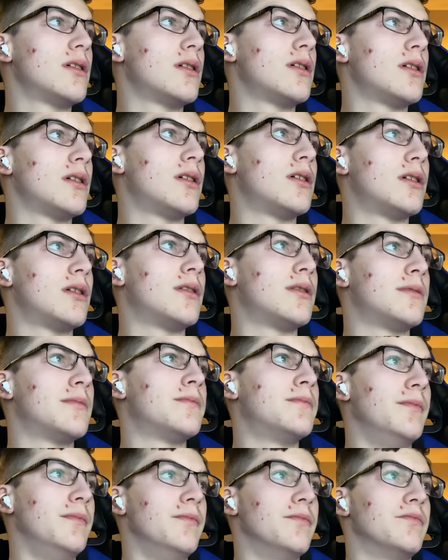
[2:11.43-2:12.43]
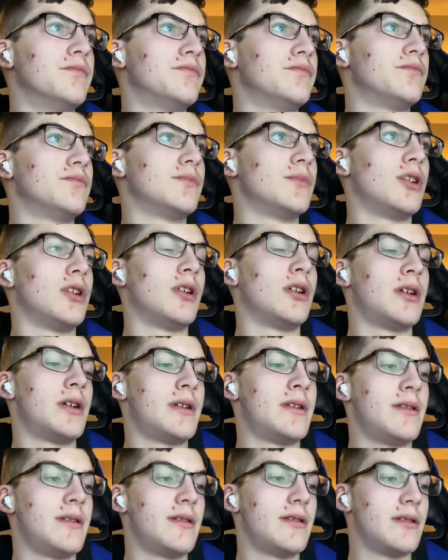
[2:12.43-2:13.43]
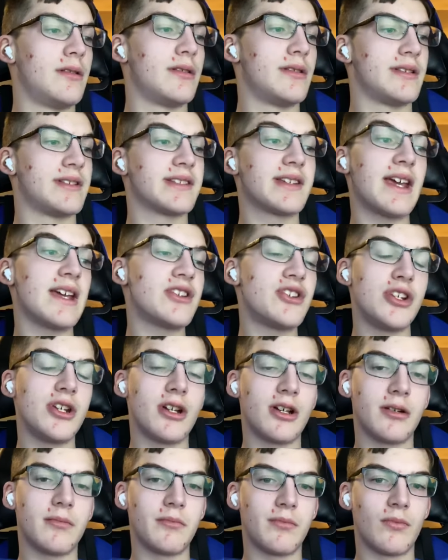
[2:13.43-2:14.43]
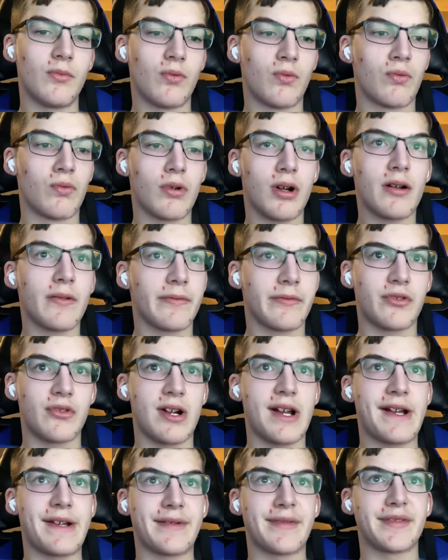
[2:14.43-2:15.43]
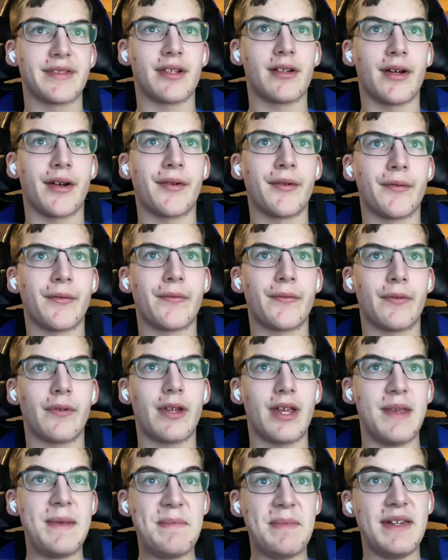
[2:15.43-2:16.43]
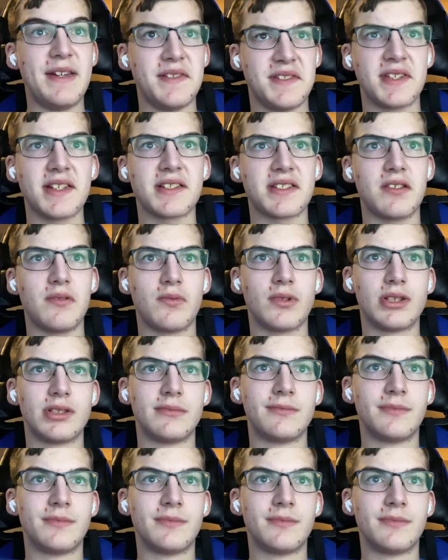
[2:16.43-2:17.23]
on sketching up rough drafts of a P-61.